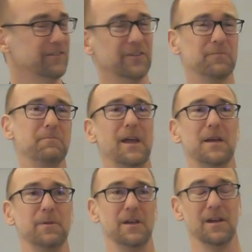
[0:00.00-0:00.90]
just
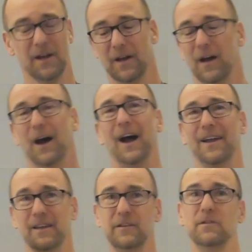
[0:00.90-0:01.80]
maybe,
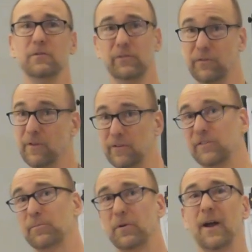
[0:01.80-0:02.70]
I can use this
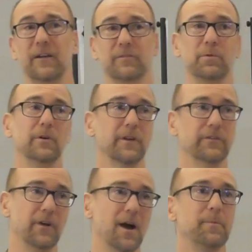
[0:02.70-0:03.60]
surprise book
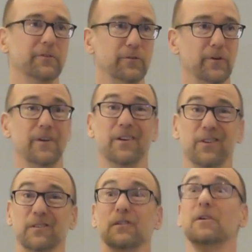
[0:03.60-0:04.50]
as an opportunity
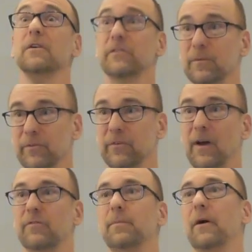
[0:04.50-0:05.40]
to learn some
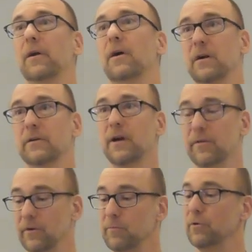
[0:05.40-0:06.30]
stuff about
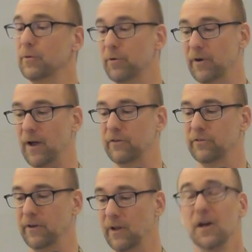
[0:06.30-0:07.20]
hardcover book
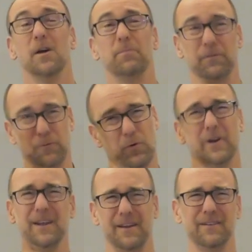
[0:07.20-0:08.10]
production
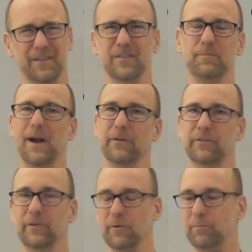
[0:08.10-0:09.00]
before getting to this
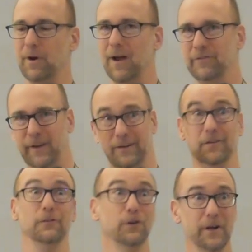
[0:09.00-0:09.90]
milestone project
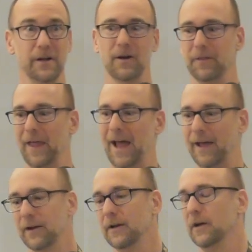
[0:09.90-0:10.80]
and learning on
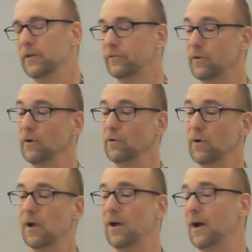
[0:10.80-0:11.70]
that.
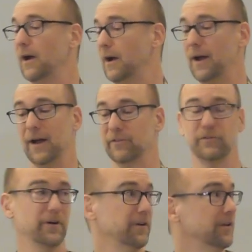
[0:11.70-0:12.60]
So uh, I
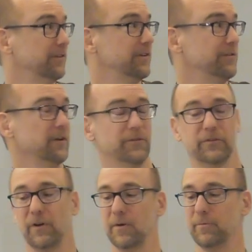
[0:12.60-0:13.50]
started conceiving of
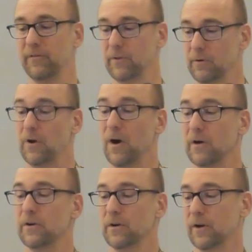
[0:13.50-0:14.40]
this
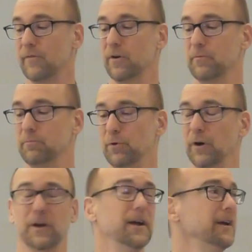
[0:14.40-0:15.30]
hardcover
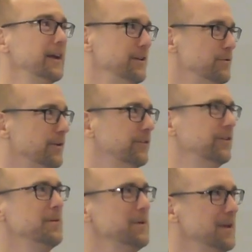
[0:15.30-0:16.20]
book. And you can
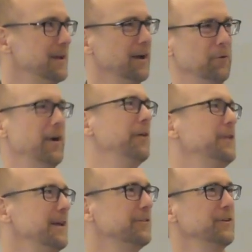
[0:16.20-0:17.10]
see me around
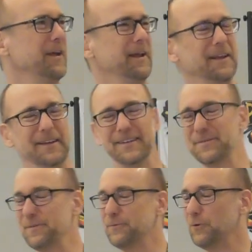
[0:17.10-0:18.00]
the internet and
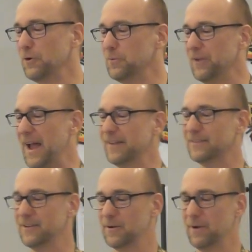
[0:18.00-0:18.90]
different forums
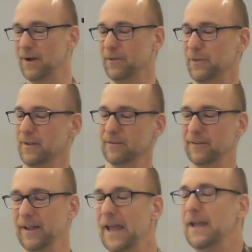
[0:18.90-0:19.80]
asking about
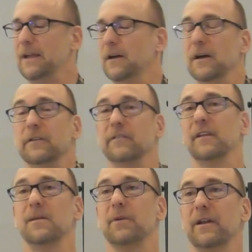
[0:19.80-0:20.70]
things like, hey, does
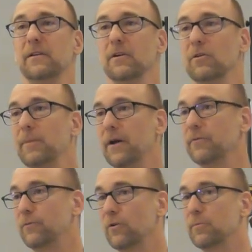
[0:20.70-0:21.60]
anybody know about
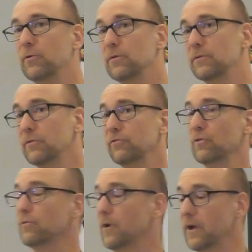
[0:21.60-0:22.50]
affordable
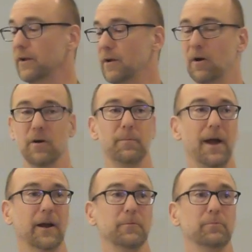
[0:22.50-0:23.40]
short run
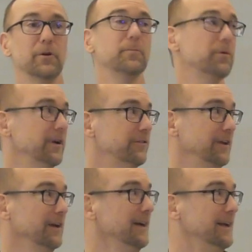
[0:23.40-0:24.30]
hardback book
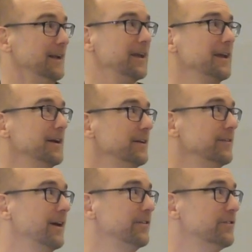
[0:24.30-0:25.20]
printing?
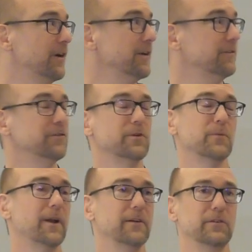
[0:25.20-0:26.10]
And I started
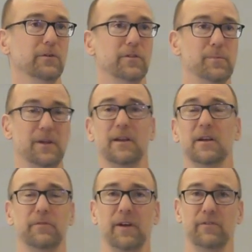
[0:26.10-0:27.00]
doing what I do at the
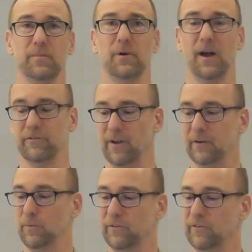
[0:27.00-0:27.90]
beginning of every
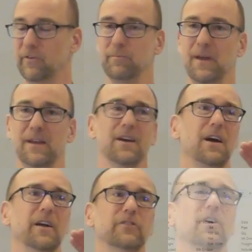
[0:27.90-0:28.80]
project, which is to make a